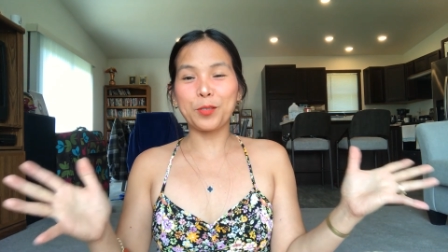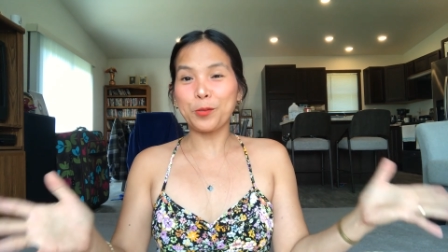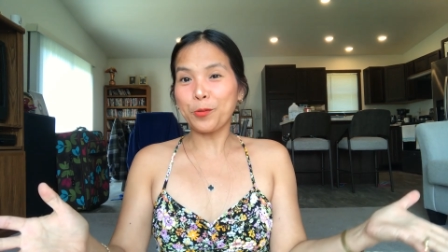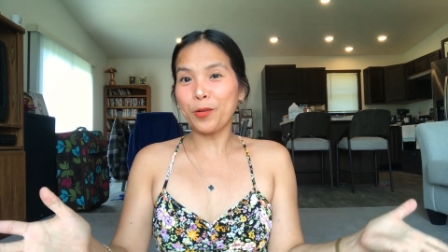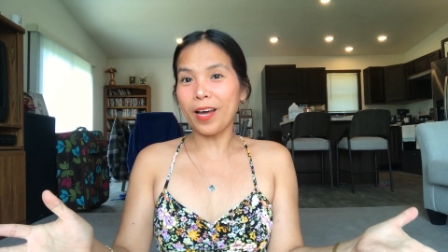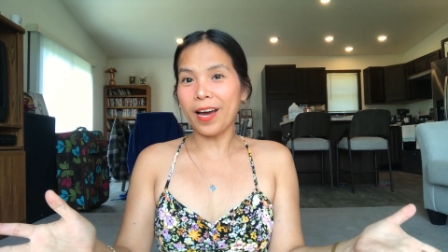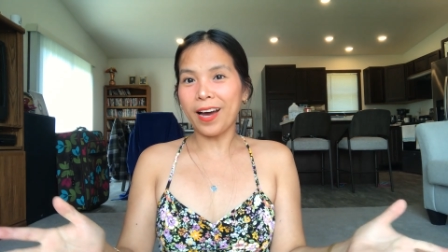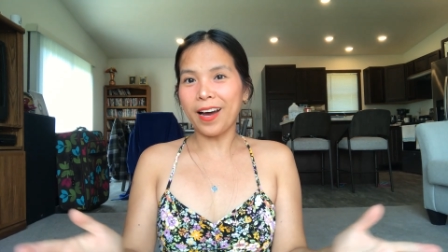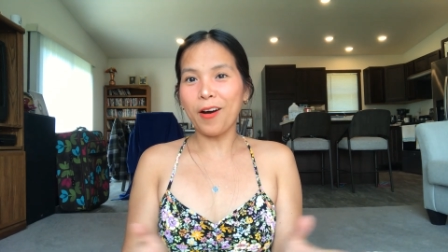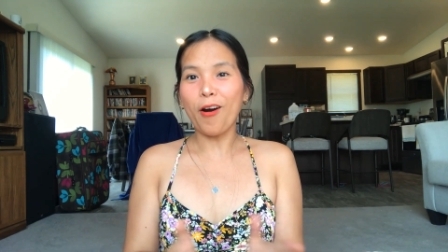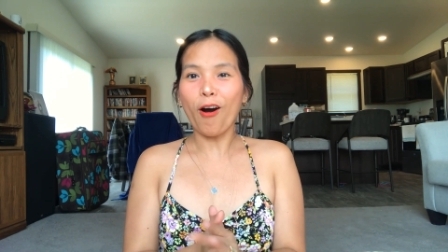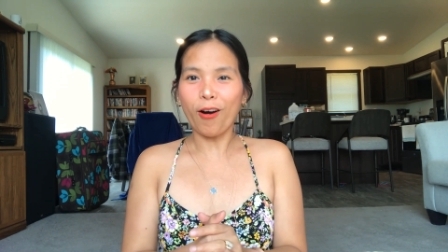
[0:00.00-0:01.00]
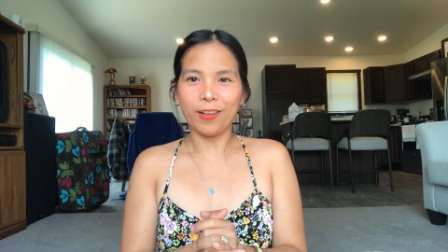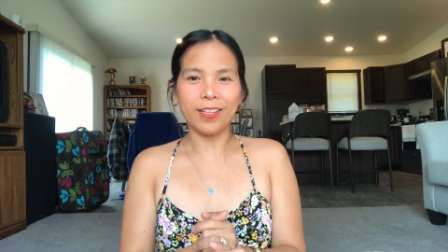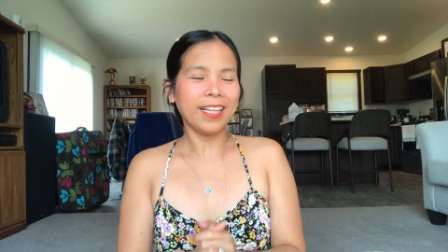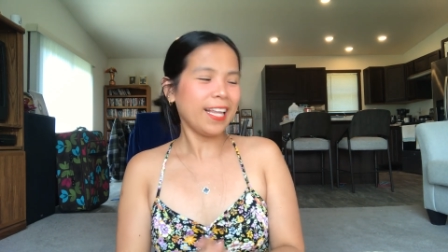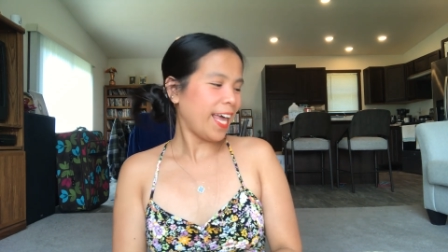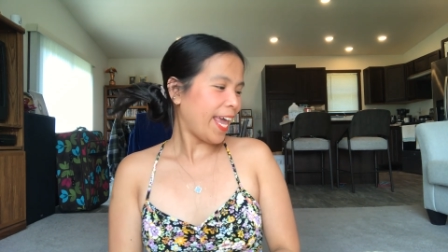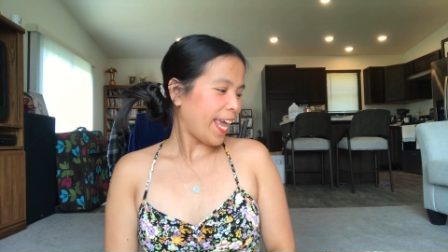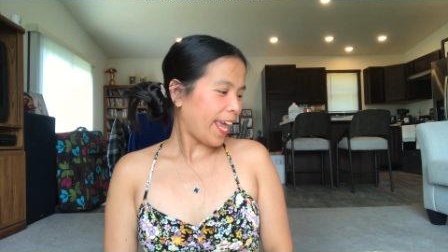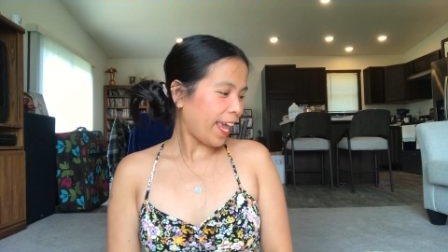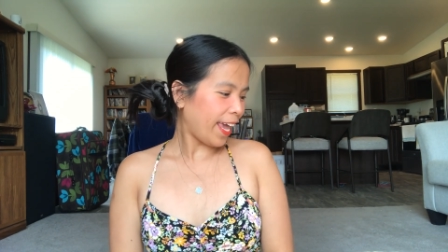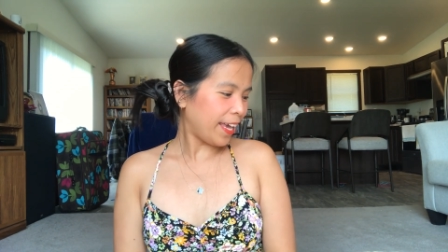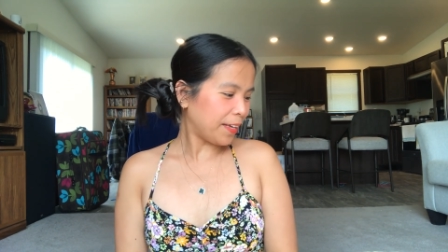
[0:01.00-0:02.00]
do the haul.
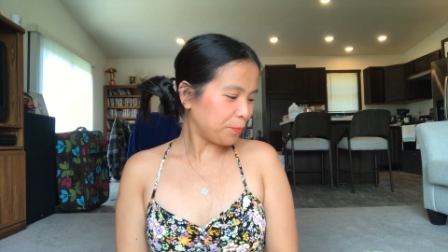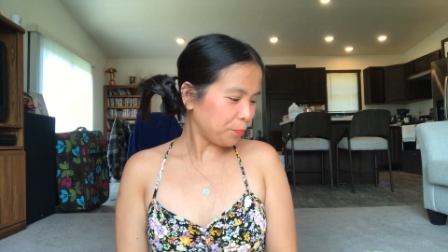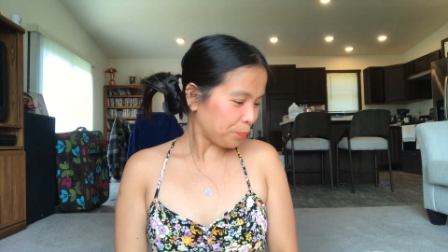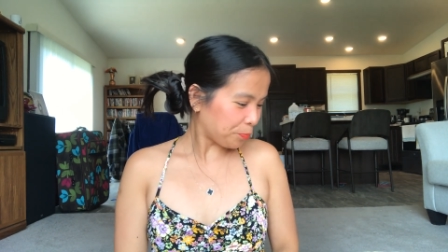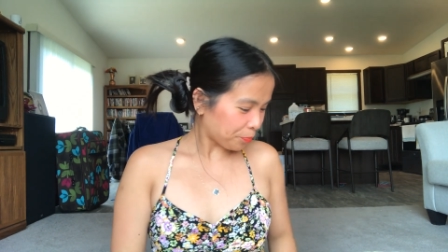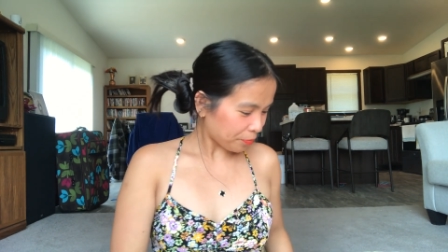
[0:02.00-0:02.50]
And